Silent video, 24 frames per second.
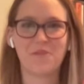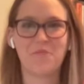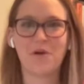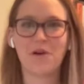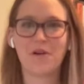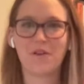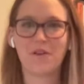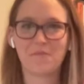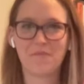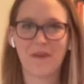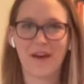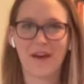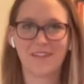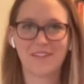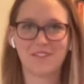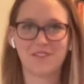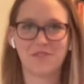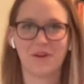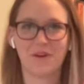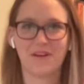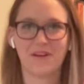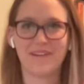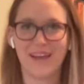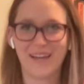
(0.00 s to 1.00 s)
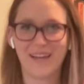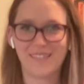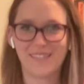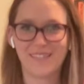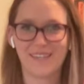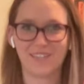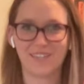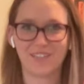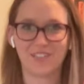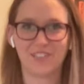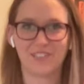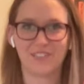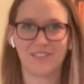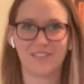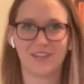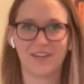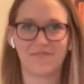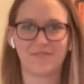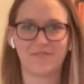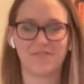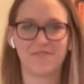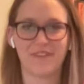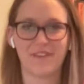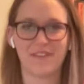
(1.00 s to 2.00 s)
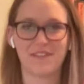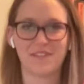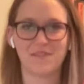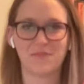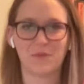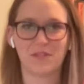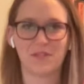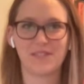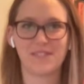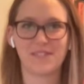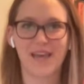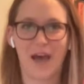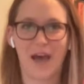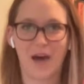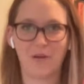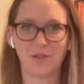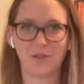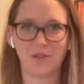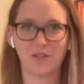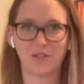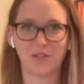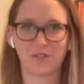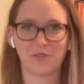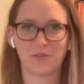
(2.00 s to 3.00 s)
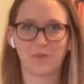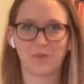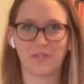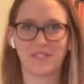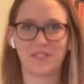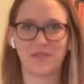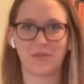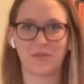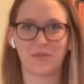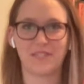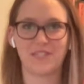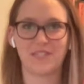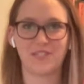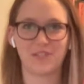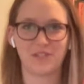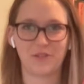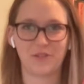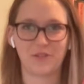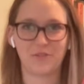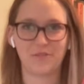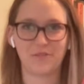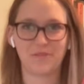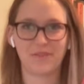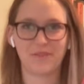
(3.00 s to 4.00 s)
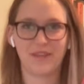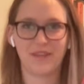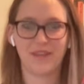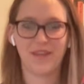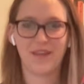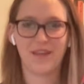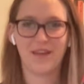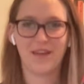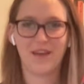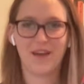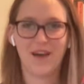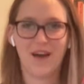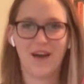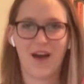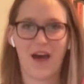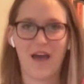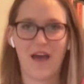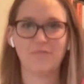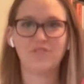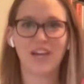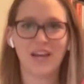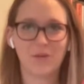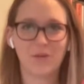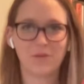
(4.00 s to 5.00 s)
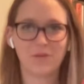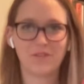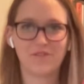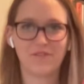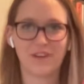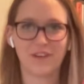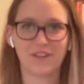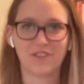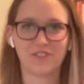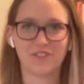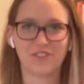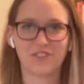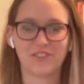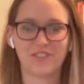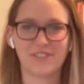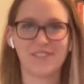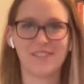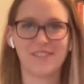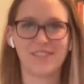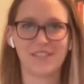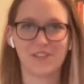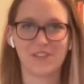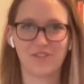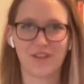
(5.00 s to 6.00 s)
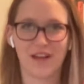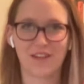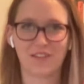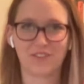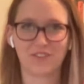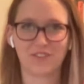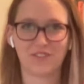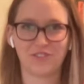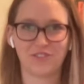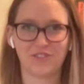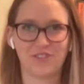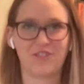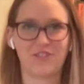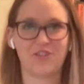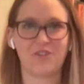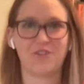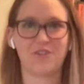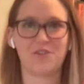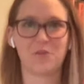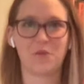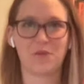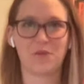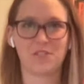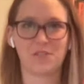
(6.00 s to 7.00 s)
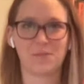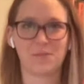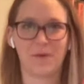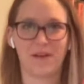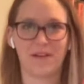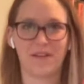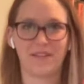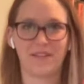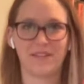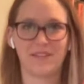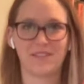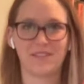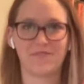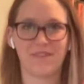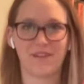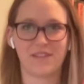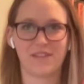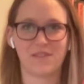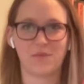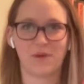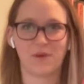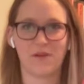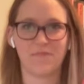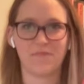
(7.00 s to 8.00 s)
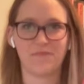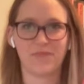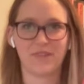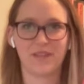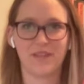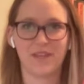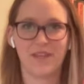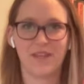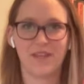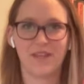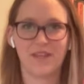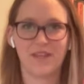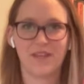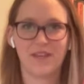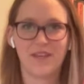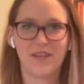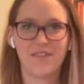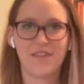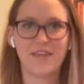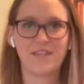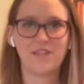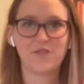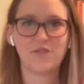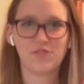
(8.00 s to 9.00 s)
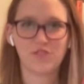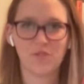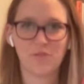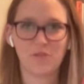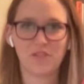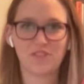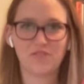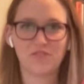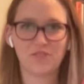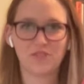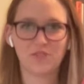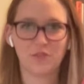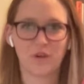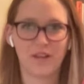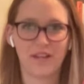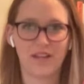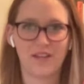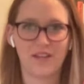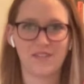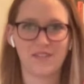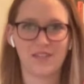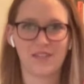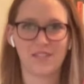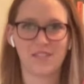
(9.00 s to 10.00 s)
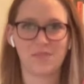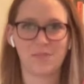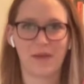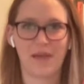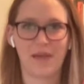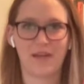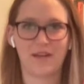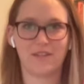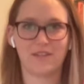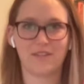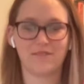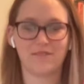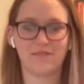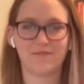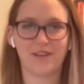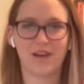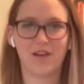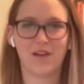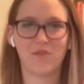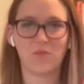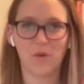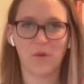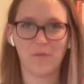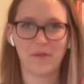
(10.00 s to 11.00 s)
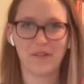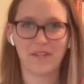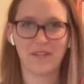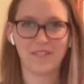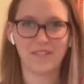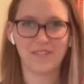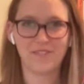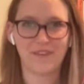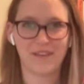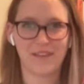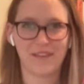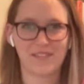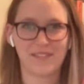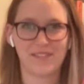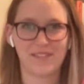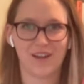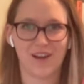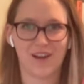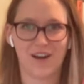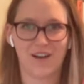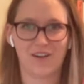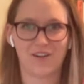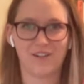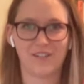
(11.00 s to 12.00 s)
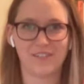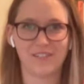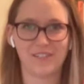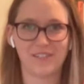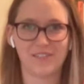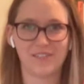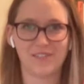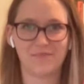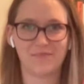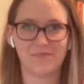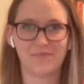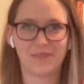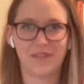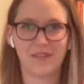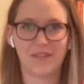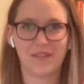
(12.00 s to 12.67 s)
and welcome back to our next session of Defense One's Outlook 2022. I'm Jacqueline Felcher, a senior national security correspondent at Defense One. Thank you so much for joining us on this panel on women in defense in Congress.